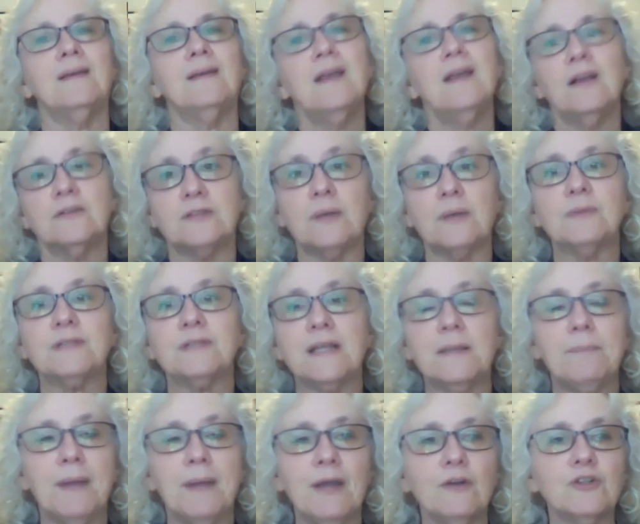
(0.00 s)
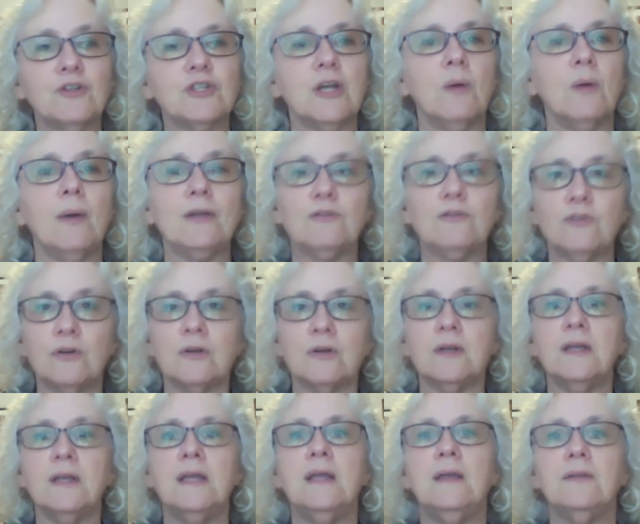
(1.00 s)
because I was at a bear show, I took
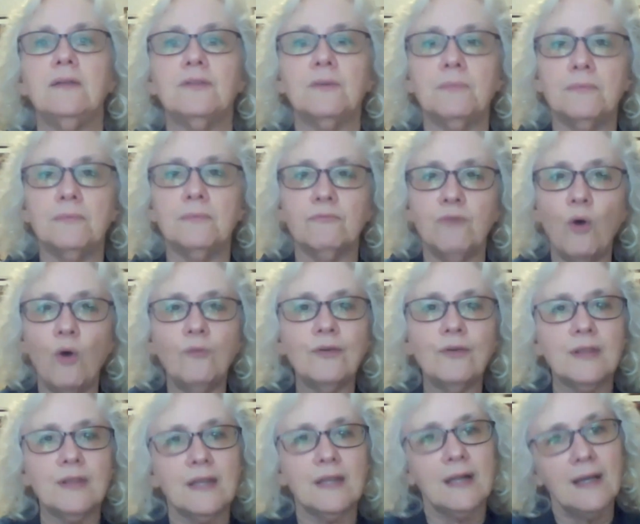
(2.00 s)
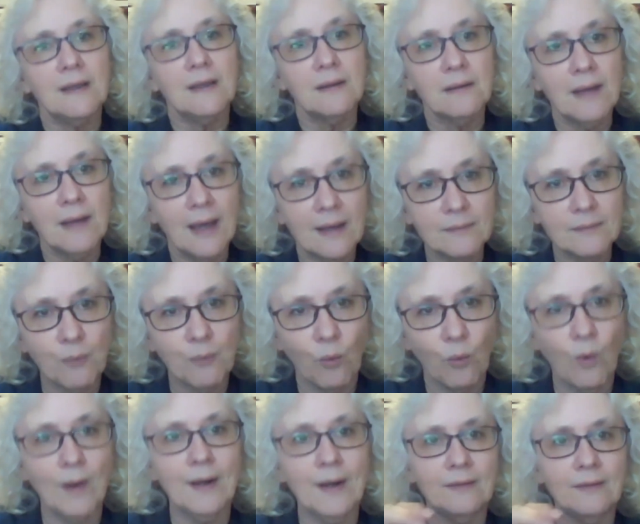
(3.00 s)
the roving that I had
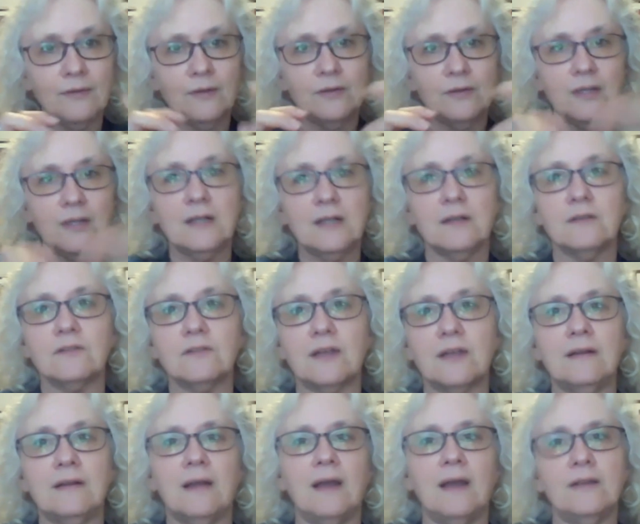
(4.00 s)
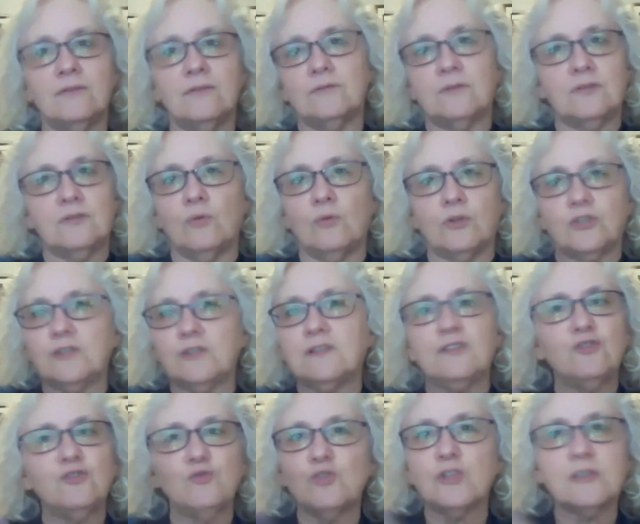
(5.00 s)
bought and the needles, and she
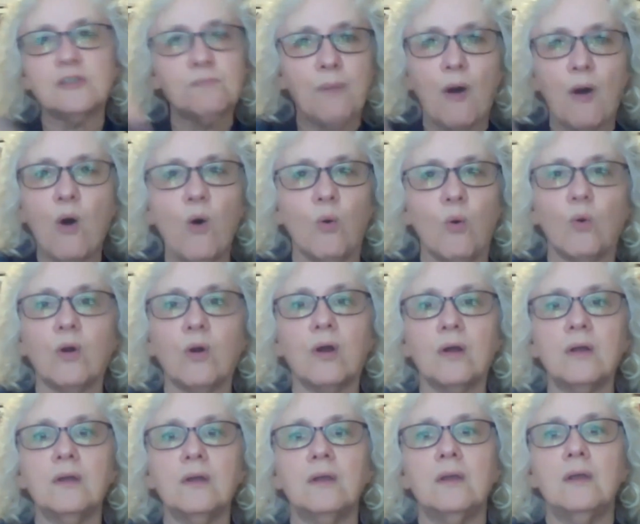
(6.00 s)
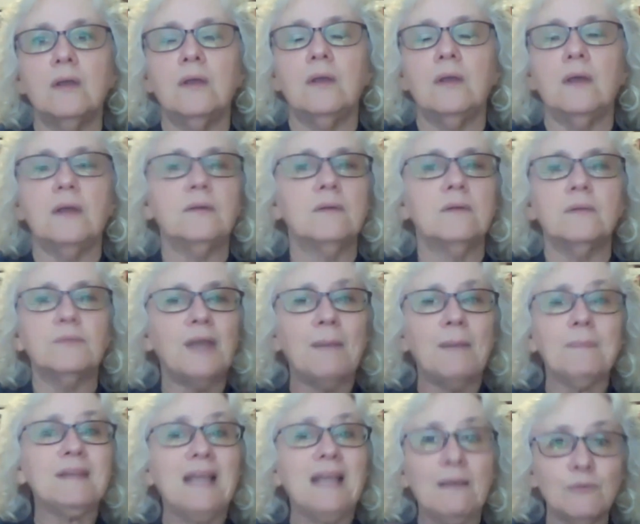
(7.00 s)
said, you just poke.
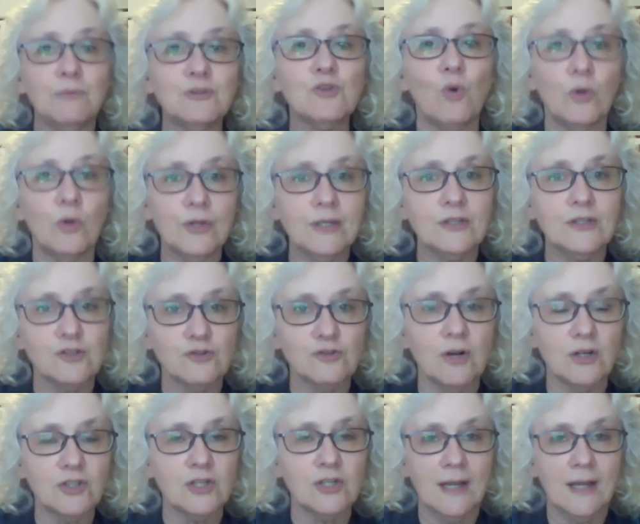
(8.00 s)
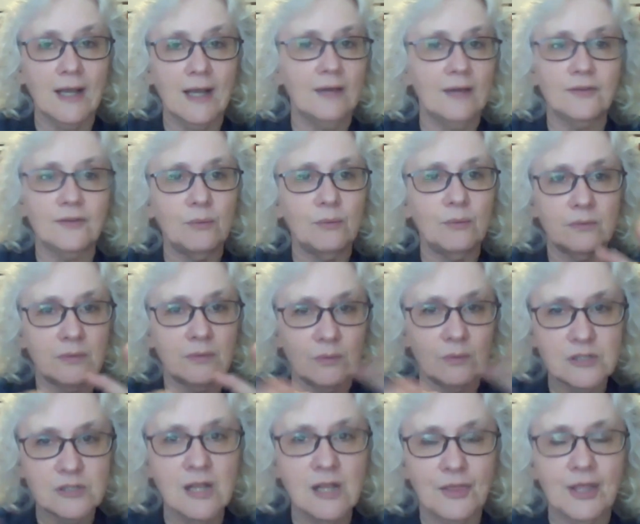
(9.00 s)
But that was all the instruction I got. There
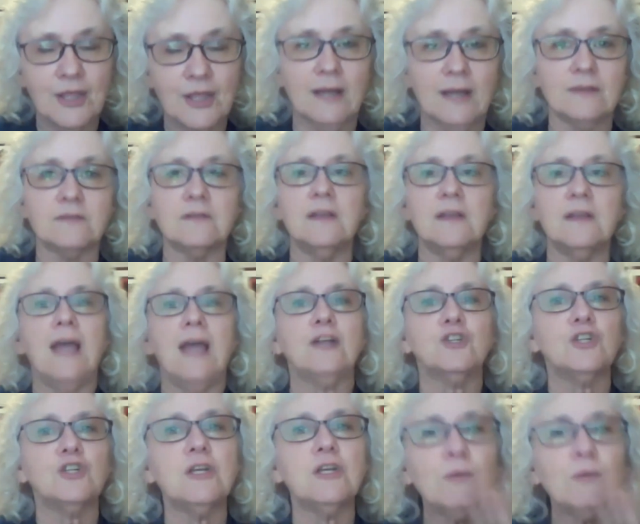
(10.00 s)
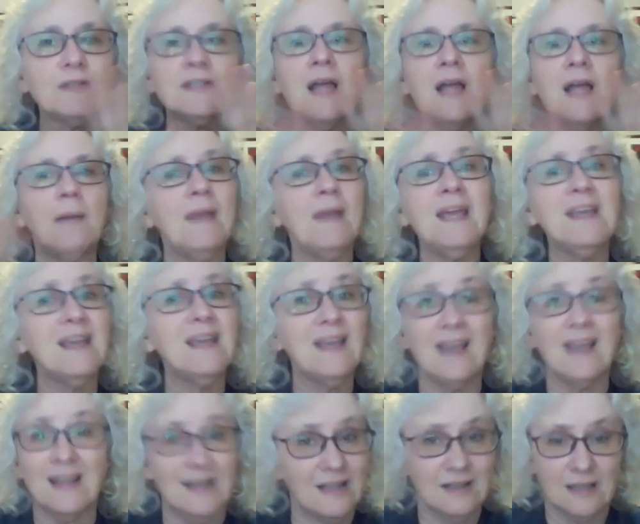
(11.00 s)
was nothing else. And she was not making
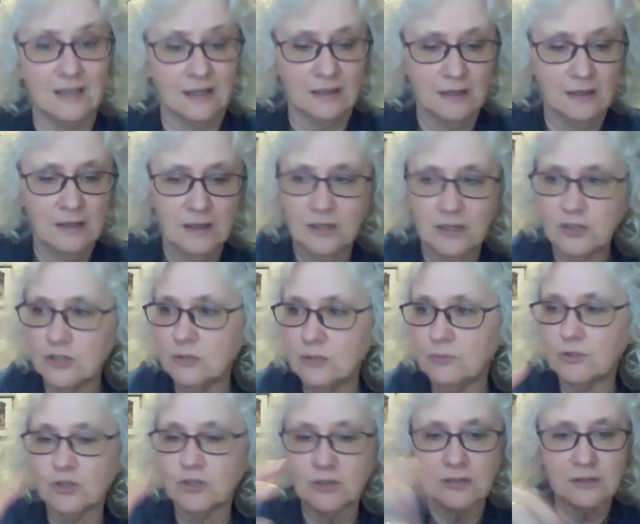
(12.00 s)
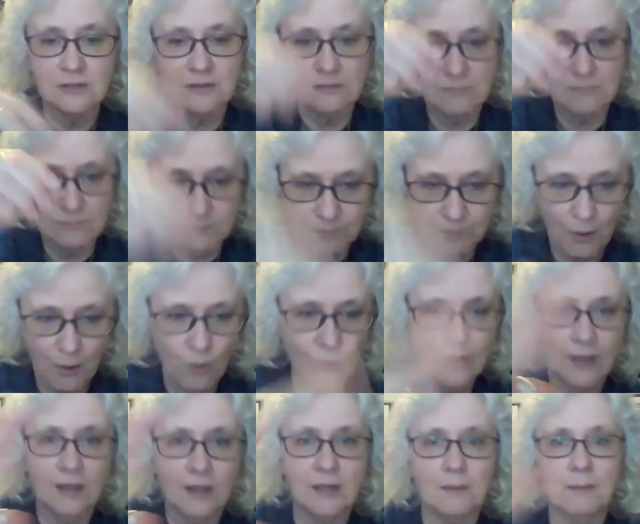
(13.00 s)
anything. She was just
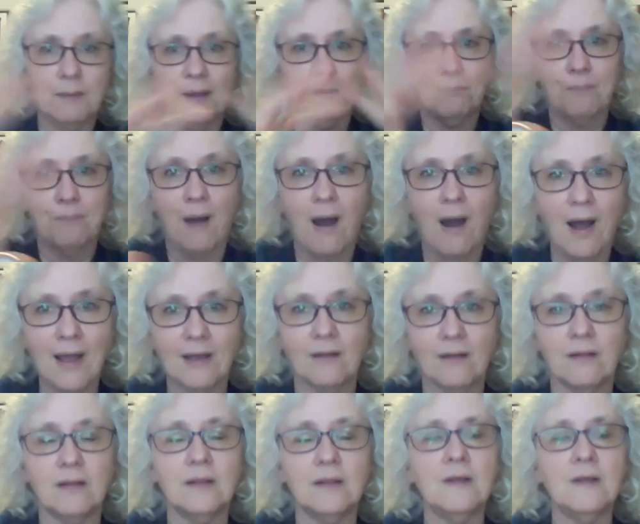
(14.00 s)
poking in a big pile.